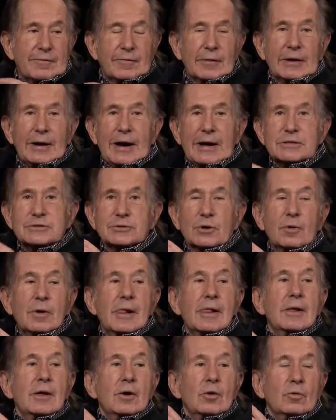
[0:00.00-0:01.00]
I forgot. So
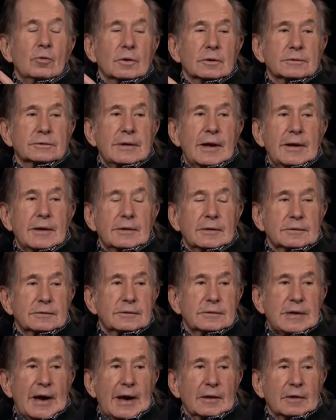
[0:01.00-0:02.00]
we'll take
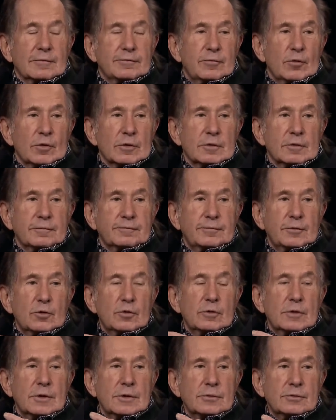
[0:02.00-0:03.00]
California
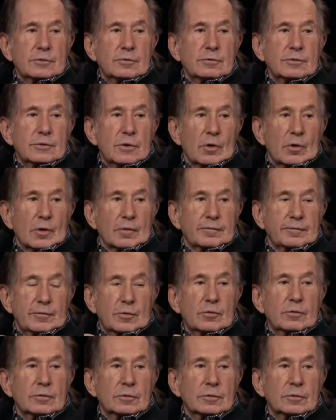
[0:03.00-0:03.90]
food and New York food,